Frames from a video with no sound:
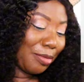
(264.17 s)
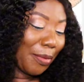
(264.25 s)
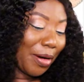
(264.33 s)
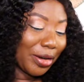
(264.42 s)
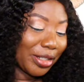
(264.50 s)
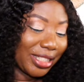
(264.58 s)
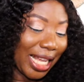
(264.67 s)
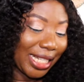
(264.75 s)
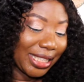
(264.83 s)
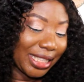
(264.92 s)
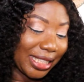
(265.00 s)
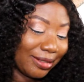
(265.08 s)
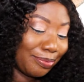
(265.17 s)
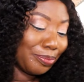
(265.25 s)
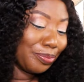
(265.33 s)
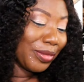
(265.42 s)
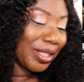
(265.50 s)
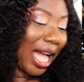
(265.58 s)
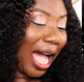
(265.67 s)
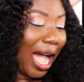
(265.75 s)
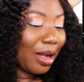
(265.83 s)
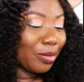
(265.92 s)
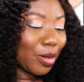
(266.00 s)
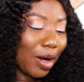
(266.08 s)
Papa was dancing
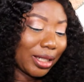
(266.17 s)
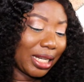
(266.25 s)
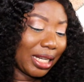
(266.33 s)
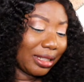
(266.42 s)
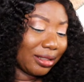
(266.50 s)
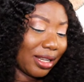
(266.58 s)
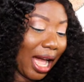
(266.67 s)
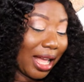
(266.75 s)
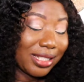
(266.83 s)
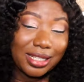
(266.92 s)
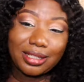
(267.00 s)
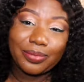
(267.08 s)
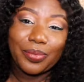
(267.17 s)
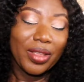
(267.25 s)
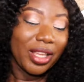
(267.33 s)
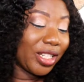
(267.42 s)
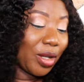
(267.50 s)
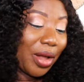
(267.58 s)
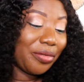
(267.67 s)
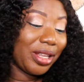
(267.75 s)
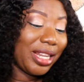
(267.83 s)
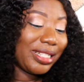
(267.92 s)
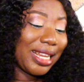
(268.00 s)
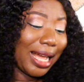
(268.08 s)
and rocking, as in they were
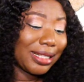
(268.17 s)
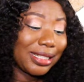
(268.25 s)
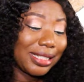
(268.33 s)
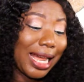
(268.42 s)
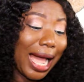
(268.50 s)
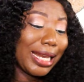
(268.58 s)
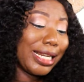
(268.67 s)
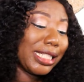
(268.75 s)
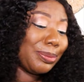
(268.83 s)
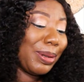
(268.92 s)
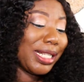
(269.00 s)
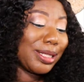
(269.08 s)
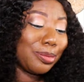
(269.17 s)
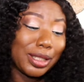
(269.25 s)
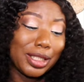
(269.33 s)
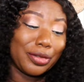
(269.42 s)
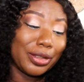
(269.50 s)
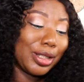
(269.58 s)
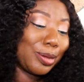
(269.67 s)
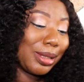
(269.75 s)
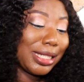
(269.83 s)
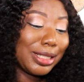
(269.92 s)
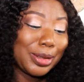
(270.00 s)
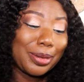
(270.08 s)
really dancing, and they spent money for this
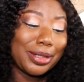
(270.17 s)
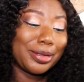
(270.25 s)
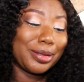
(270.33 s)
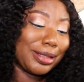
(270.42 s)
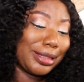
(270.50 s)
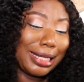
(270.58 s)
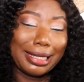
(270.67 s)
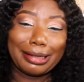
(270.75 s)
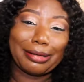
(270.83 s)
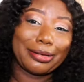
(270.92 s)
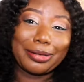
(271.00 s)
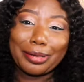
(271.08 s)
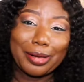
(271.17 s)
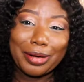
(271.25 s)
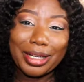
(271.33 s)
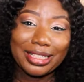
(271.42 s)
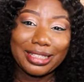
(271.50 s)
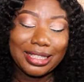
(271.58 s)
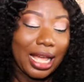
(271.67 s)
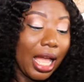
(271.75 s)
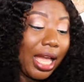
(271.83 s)
wedding. This one is not a crocro wedding.